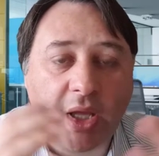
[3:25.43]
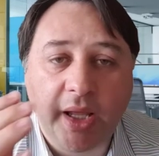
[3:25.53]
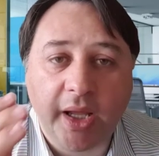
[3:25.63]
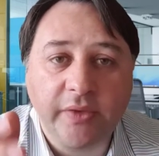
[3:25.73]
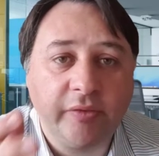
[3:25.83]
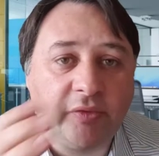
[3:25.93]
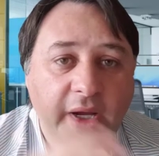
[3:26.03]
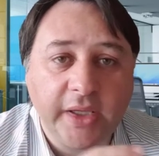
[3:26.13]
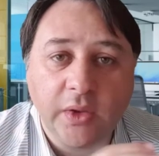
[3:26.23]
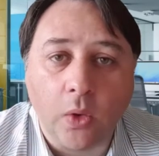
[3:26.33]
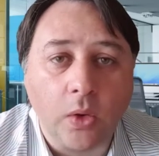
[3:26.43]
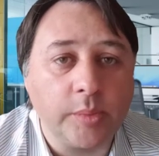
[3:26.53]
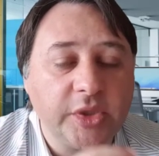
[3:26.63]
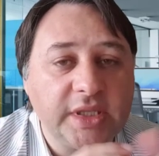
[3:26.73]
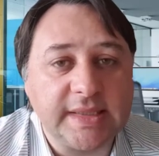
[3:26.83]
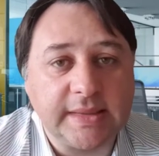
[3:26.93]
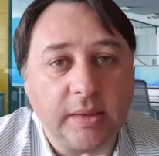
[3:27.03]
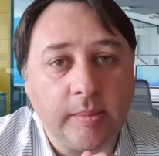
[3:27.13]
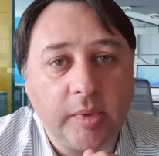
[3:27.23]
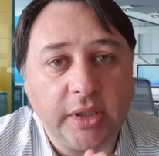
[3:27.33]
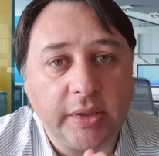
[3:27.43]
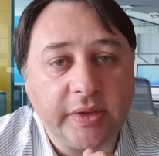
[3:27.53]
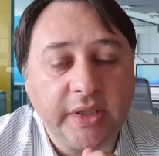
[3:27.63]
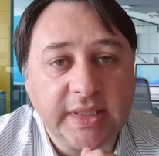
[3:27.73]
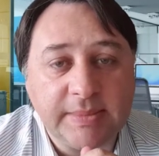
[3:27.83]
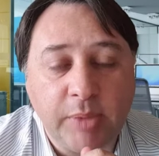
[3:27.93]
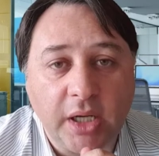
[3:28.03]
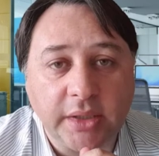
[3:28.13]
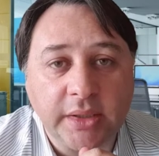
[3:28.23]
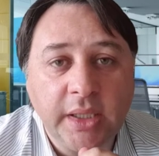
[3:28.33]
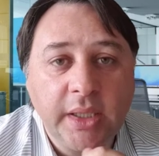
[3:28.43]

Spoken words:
add final orbits in this part